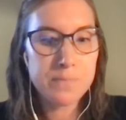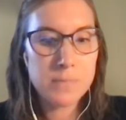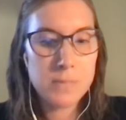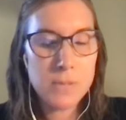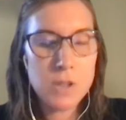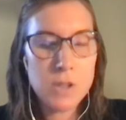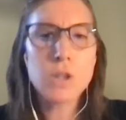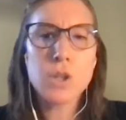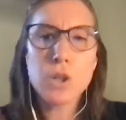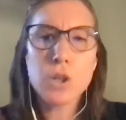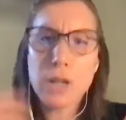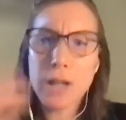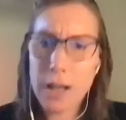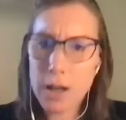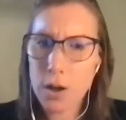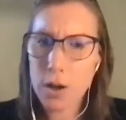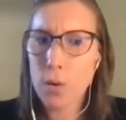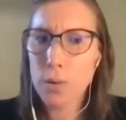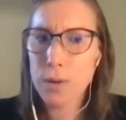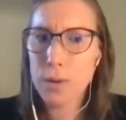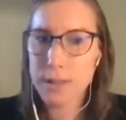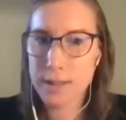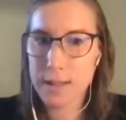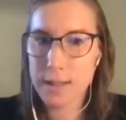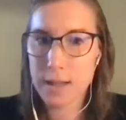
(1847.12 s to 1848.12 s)
she had
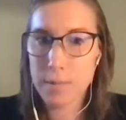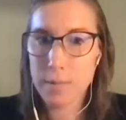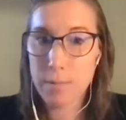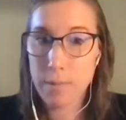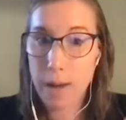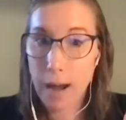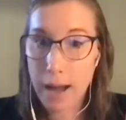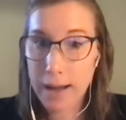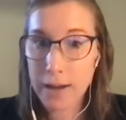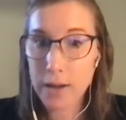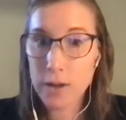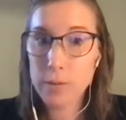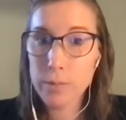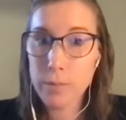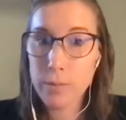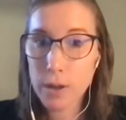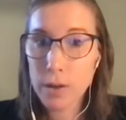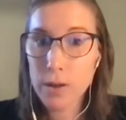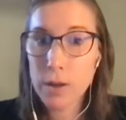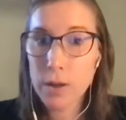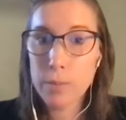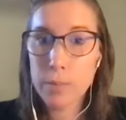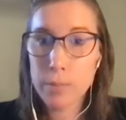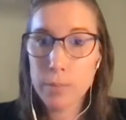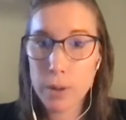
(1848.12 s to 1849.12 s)
always admired
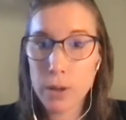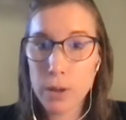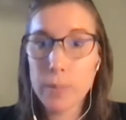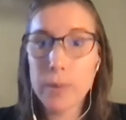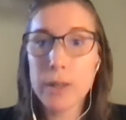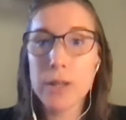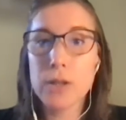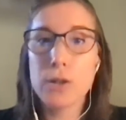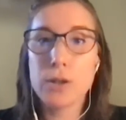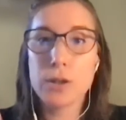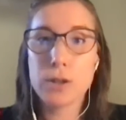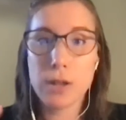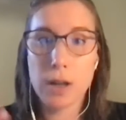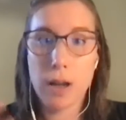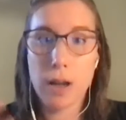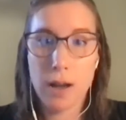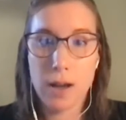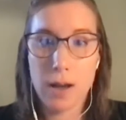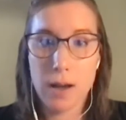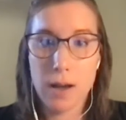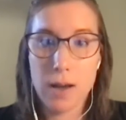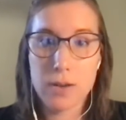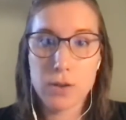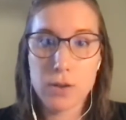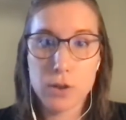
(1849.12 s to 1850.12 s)
Margaret Burbage,
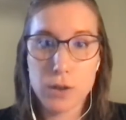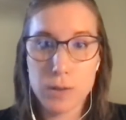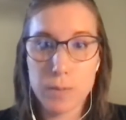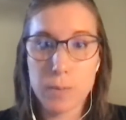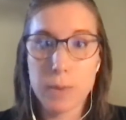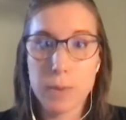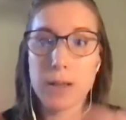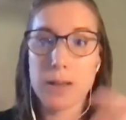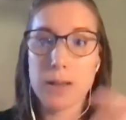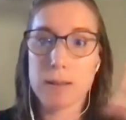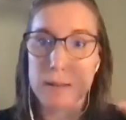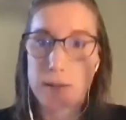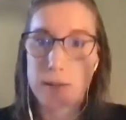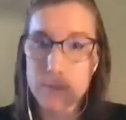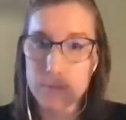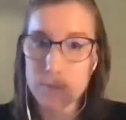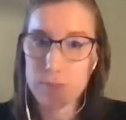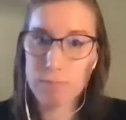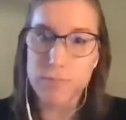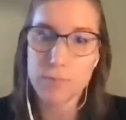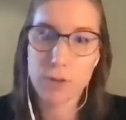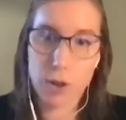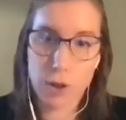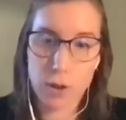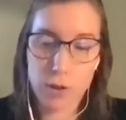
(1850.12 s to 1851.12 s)
just because,
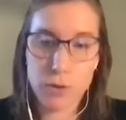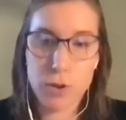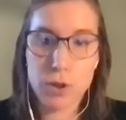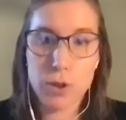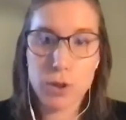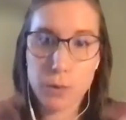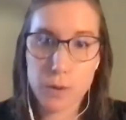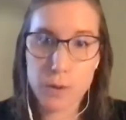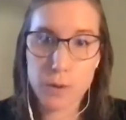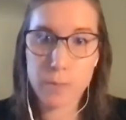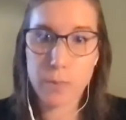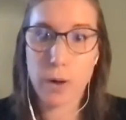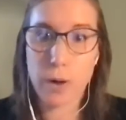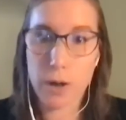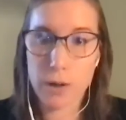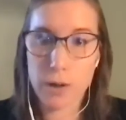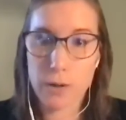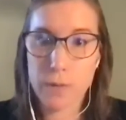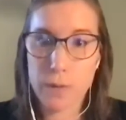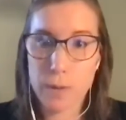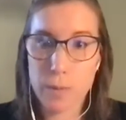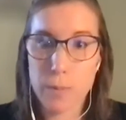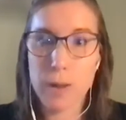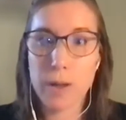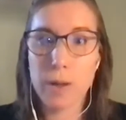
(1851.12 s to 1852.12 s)
she was part
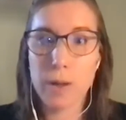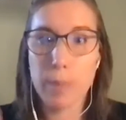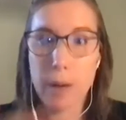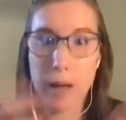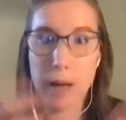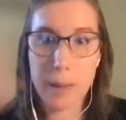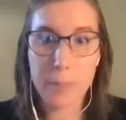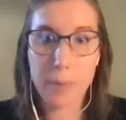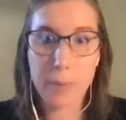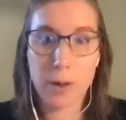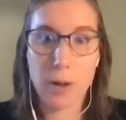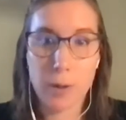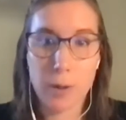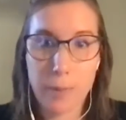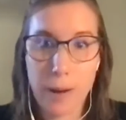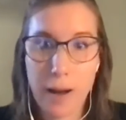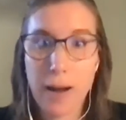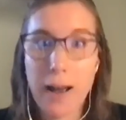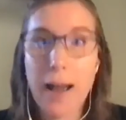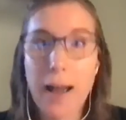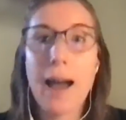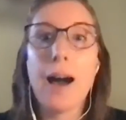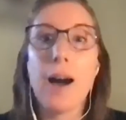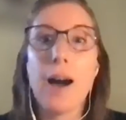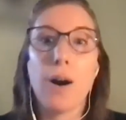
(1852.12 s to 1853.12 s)
of the big paper
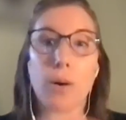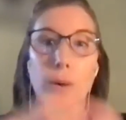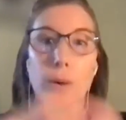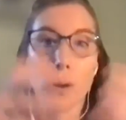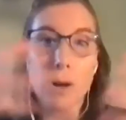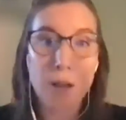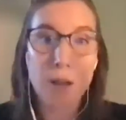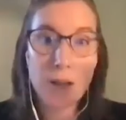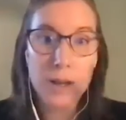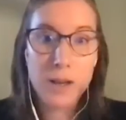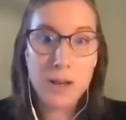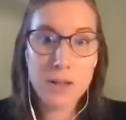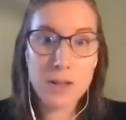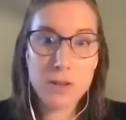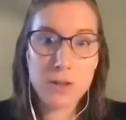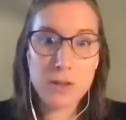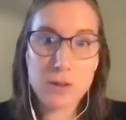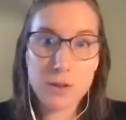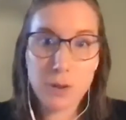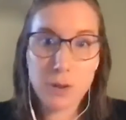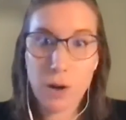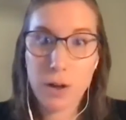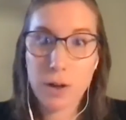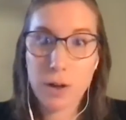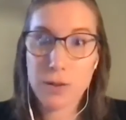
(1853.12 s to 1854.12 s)
about how
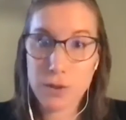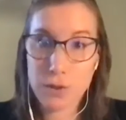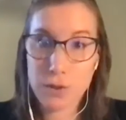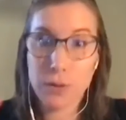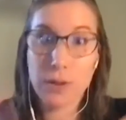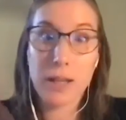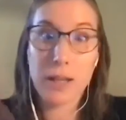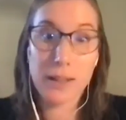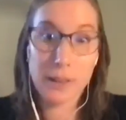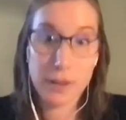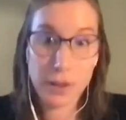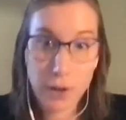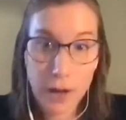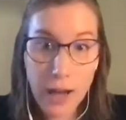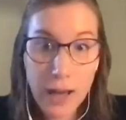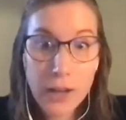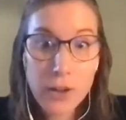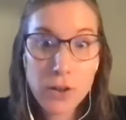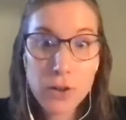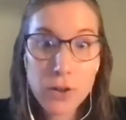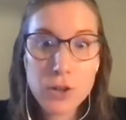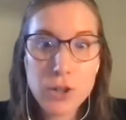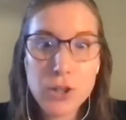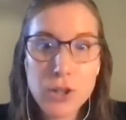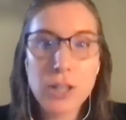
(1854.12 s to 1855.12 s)
stars create their
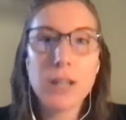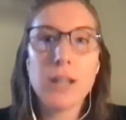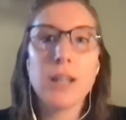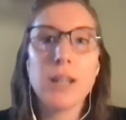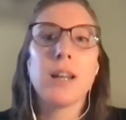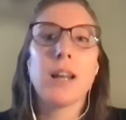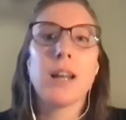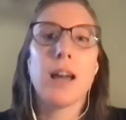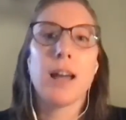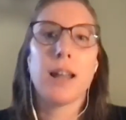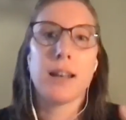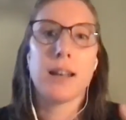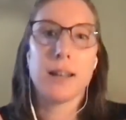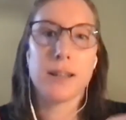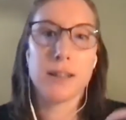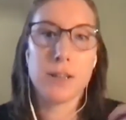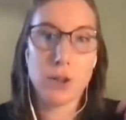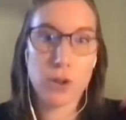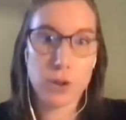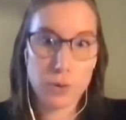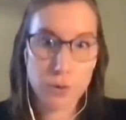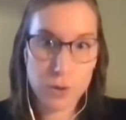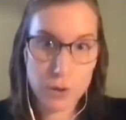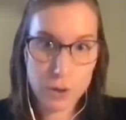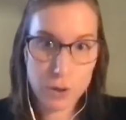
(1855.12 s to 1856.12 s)
energy,
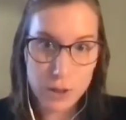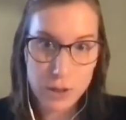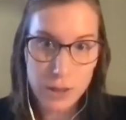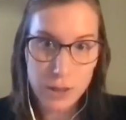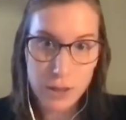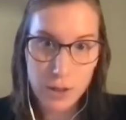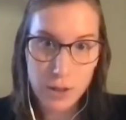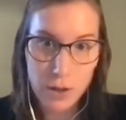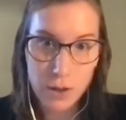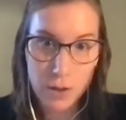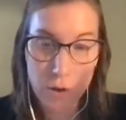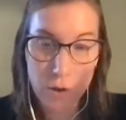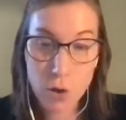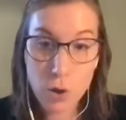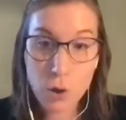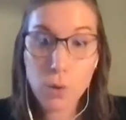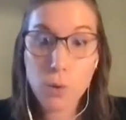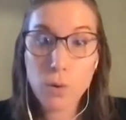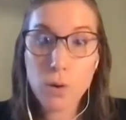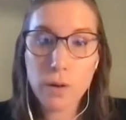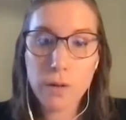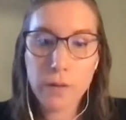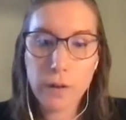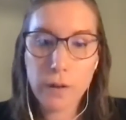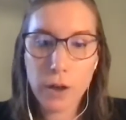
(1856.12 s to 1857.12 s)
and, she
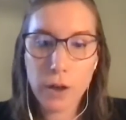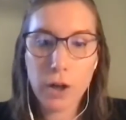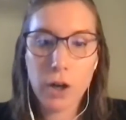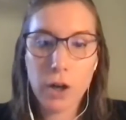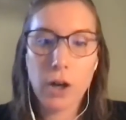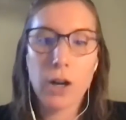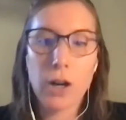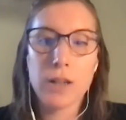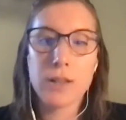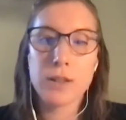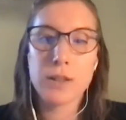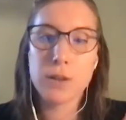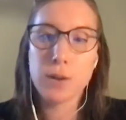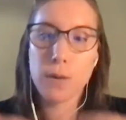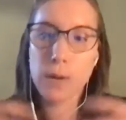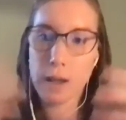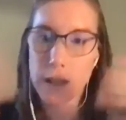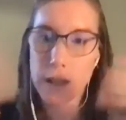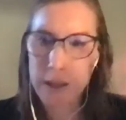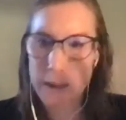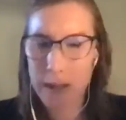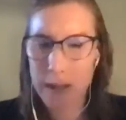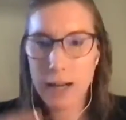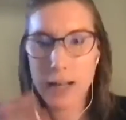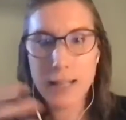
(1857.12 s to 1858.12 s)
knew of her. And so
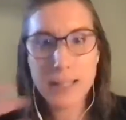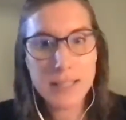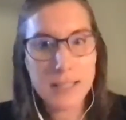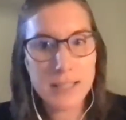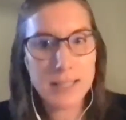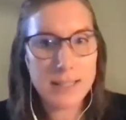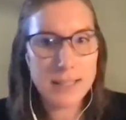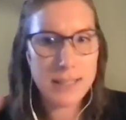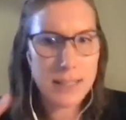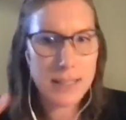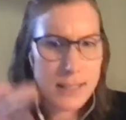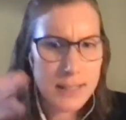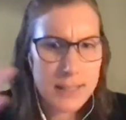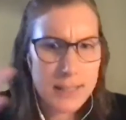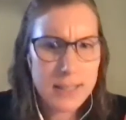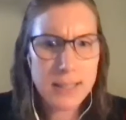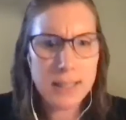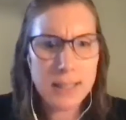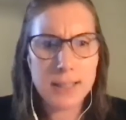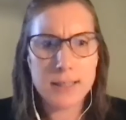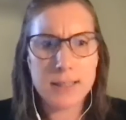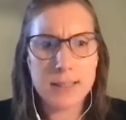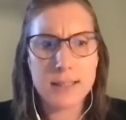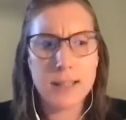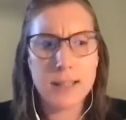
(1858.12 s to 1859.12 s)
then in the 1960s,